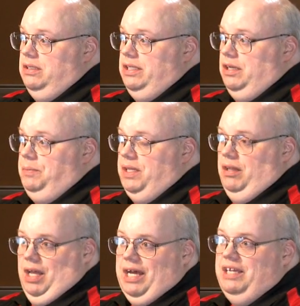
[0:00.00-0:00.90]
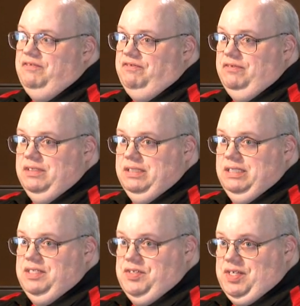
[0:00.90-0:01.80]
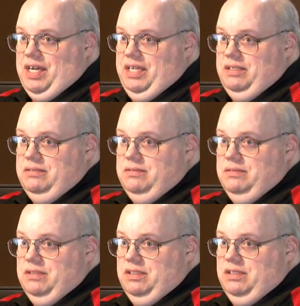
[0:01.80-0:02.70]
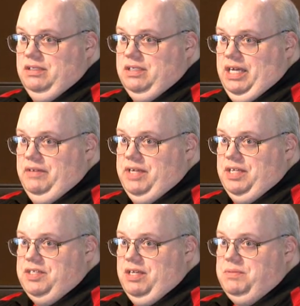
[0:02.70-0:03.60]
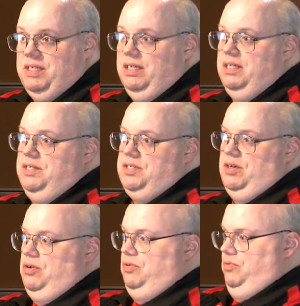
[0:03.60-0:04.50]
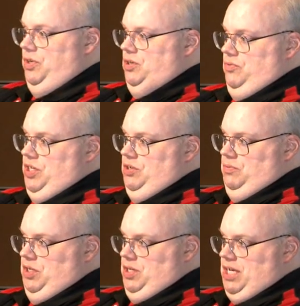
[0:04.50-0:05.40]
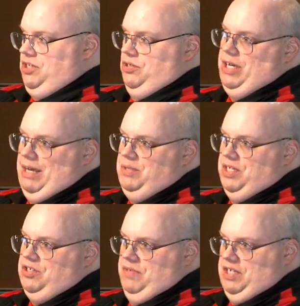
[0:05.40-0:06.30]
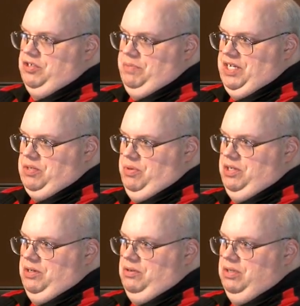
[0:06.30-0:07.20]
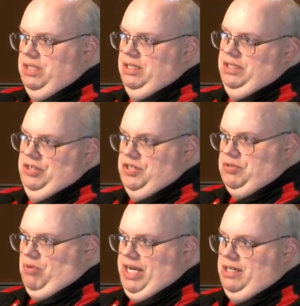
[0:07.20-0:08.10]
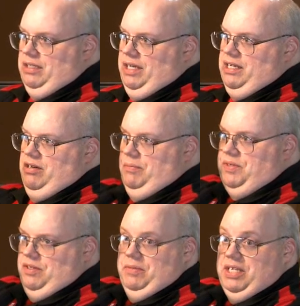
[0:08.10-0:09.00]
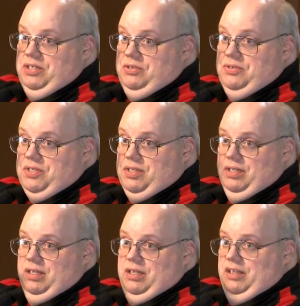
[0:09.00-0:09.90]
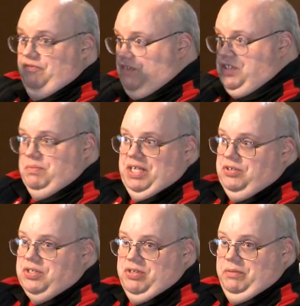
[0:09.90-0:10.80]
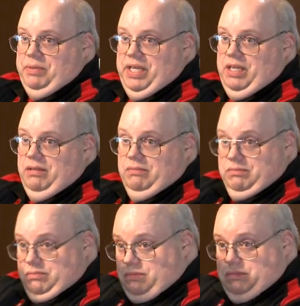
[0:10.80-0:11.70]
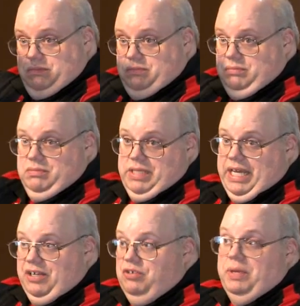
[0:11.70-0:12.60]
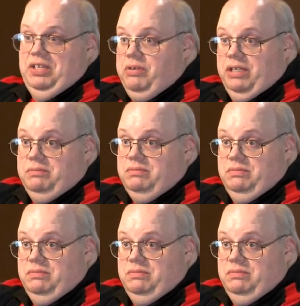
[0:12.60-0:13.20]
it'll be a live uh, design uh, kind of concept. So you, when you, you got your objects, you got your base window, you just right click, go up to the menus. The first menu is going to be add a new menu item.